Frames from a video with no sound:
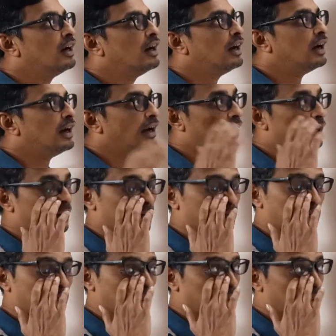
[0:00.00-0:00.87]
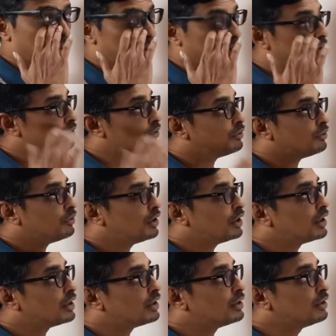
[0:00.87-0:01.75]
And
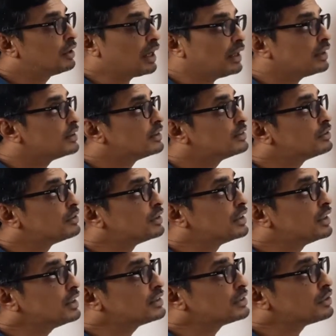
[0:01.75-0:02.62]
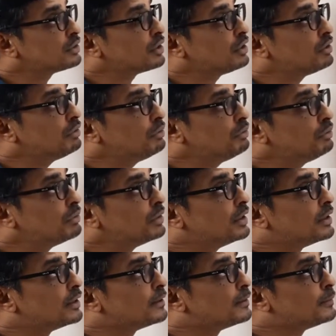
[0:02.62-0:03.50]
okay, this is what things. So
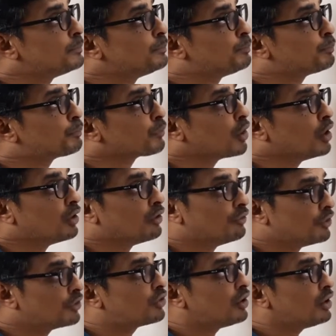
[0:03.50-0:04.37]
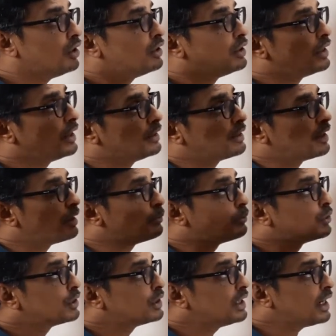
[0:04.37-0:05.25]
now we saw a detail
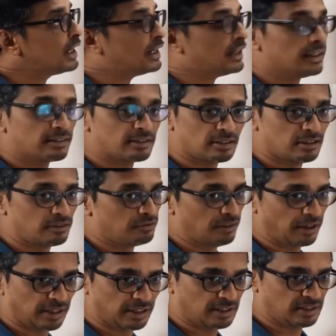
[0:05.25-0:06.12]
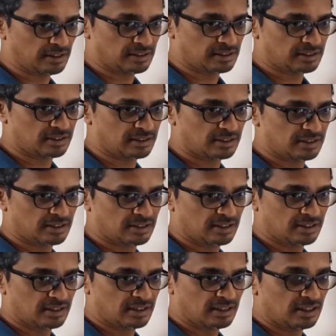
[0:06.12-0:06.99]
about the addition of vectors.
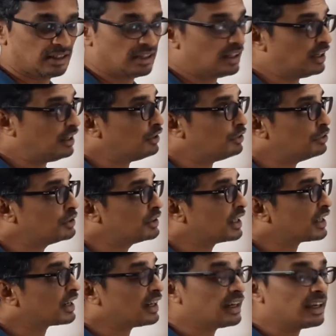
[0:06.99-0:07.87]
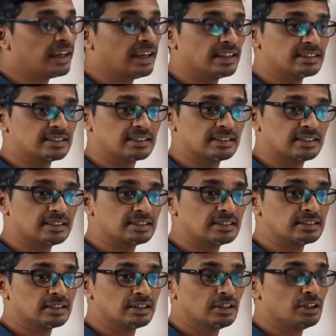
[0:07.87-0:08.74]
Now there are
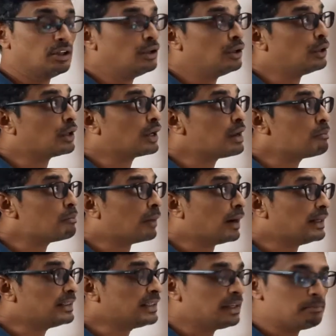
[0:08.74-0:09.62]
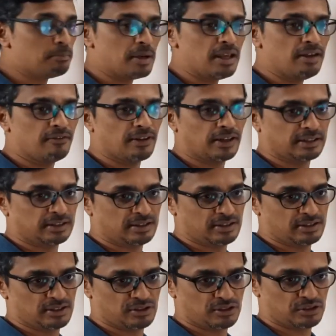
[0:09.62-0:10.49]
cases you can multiply
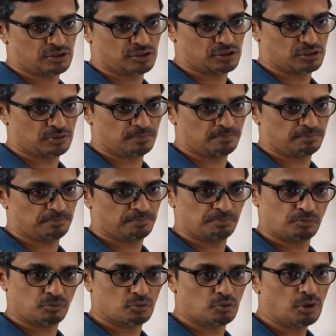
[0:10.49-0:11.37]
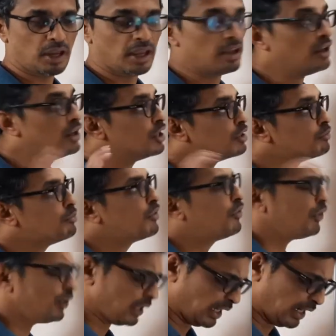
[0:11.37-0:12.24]
vectors also. Okay.
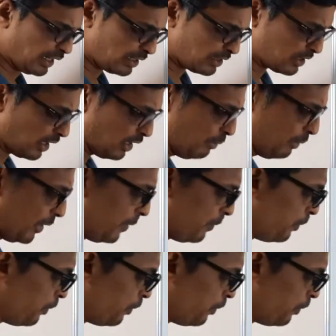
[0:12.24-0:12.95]
Before that, tell me